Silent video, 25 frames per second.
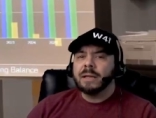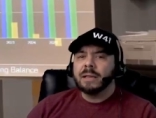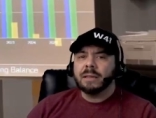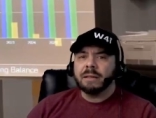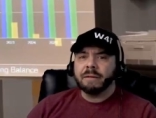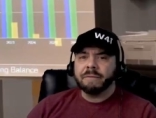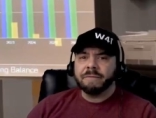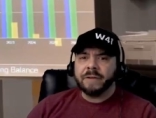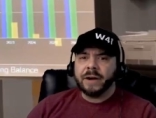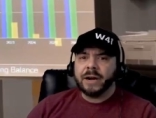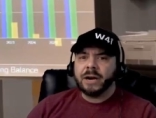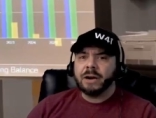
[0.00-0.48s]

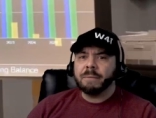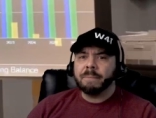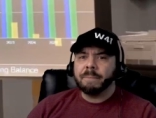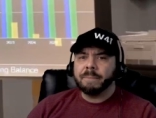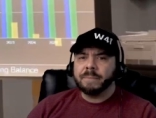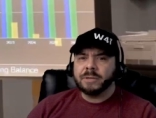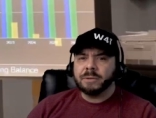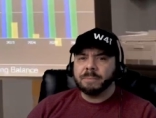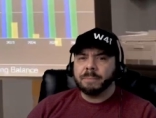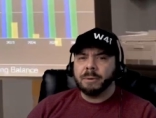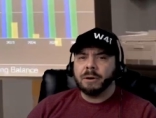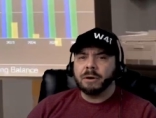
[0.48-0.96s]
The fire
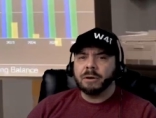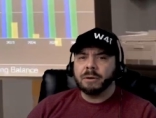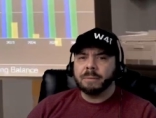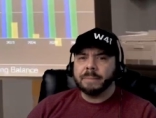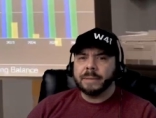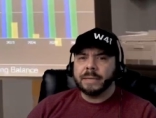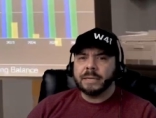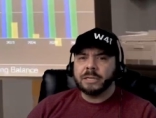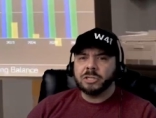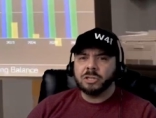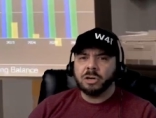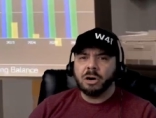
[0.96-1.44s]

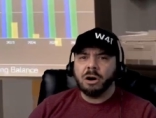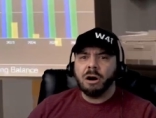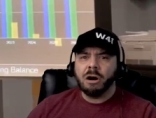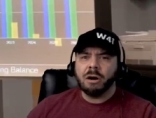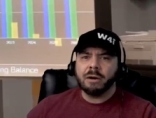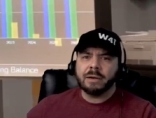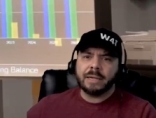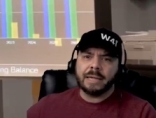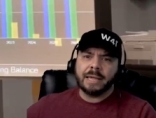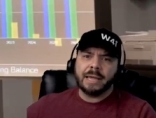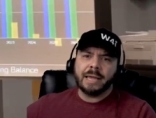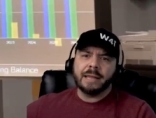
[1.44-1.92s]
department
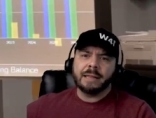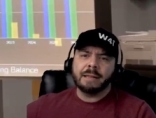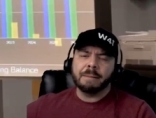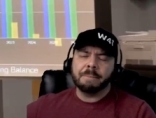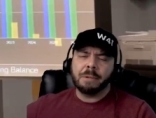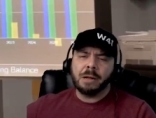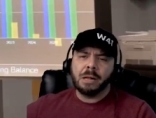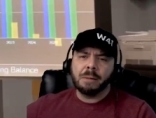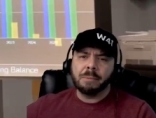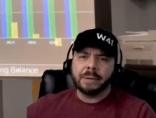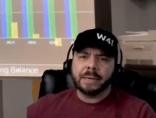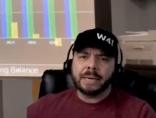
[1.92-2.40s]
talks and the
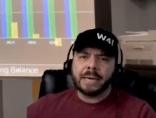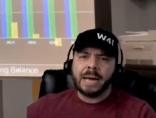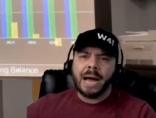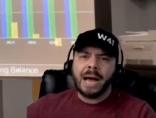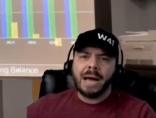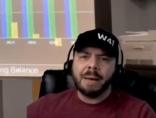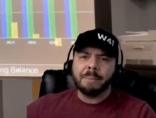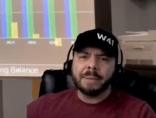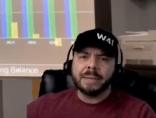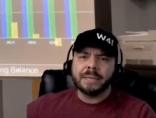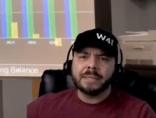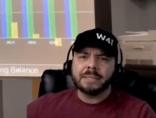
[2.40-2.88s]
public
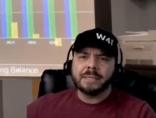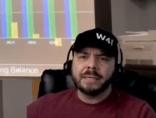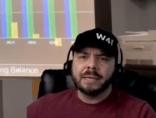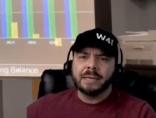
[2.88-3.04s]
comment